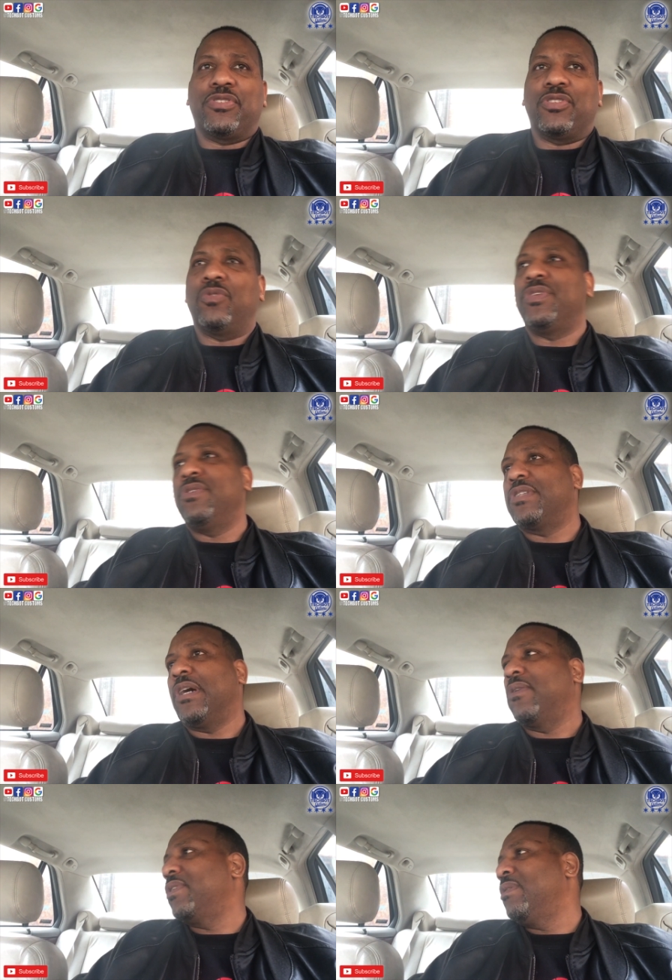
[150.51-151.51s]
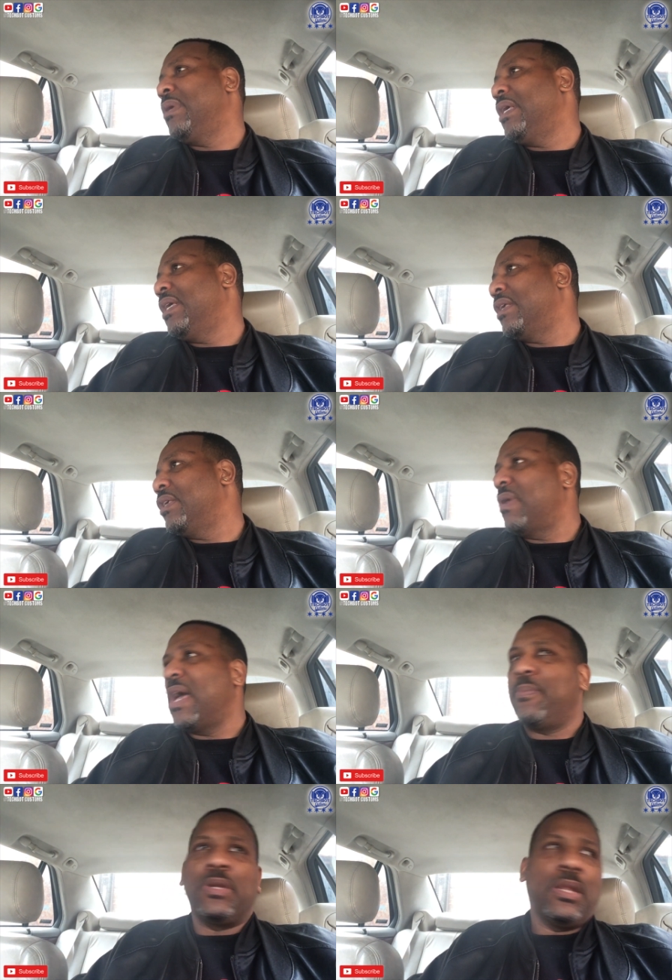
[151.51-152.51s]
So when you talking to me and you
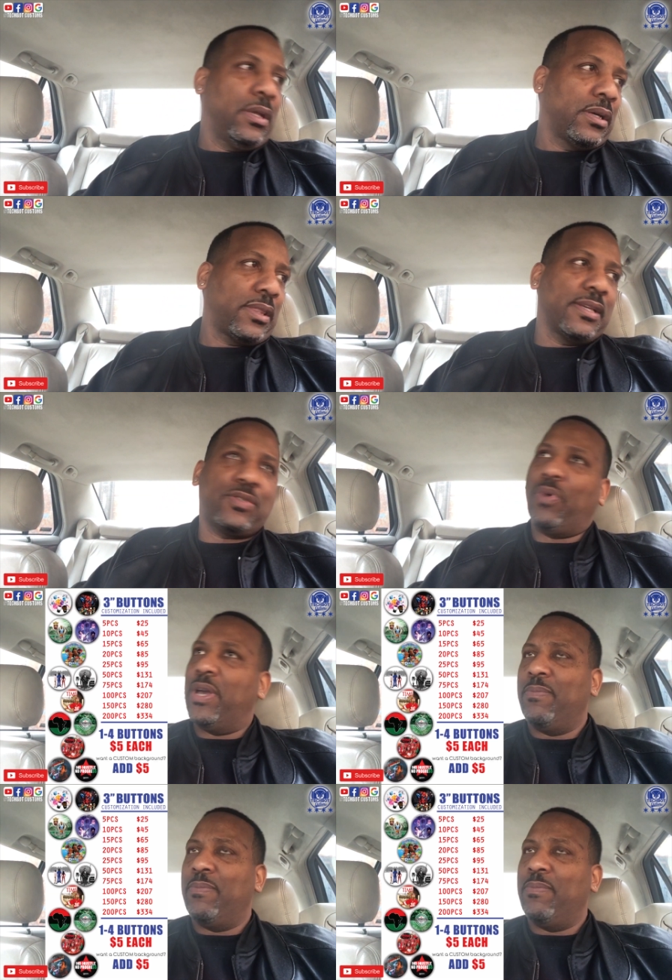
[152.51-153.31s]
happen to look this way,